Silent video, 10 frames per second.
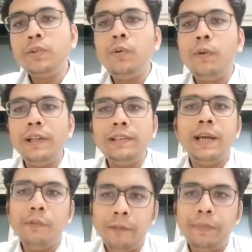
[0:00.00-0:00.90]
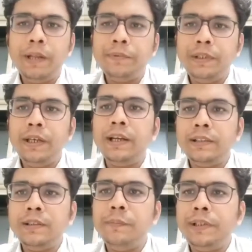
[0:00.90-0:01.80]
should know what is the type of epilepsy. At
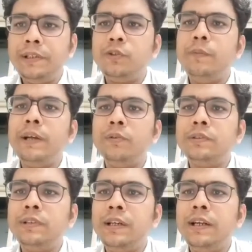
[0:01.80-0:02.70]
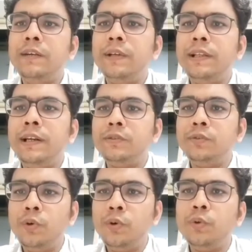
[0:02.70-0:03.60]
least the patient should be counseled at whether it is
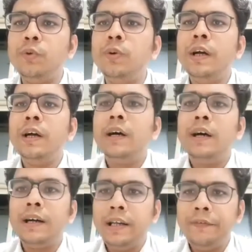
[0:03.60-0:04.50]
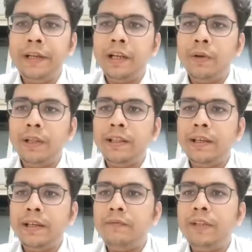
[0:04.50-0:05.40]
known to occur every now and
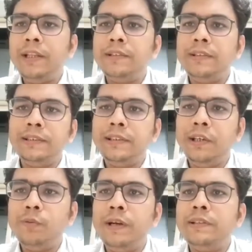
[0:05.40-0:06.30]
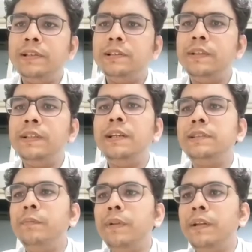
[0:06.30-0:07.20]
then, whether it is resistant to medicines, whether it is
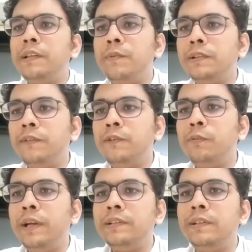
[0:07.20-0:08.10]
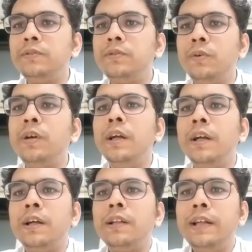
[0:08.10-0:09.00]
simply responsive to medicines. So
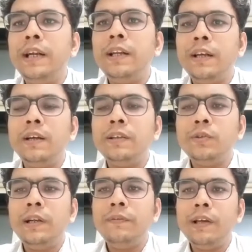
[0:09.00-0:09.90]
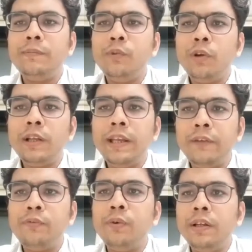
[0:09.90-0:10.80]
that we are more
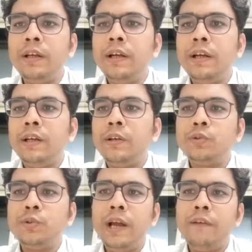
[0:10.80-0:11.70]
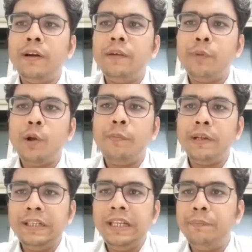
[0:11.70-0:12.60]
careful. You should have a proper
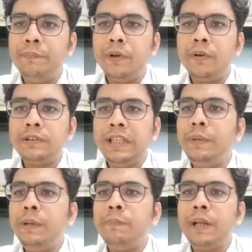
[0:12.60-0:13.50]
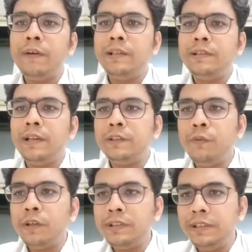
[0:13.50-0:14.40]
sleep, because sleep deprival is a risk
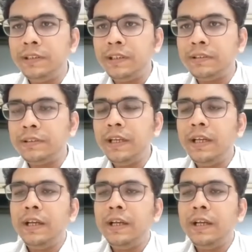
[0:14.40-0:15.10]
for seizures.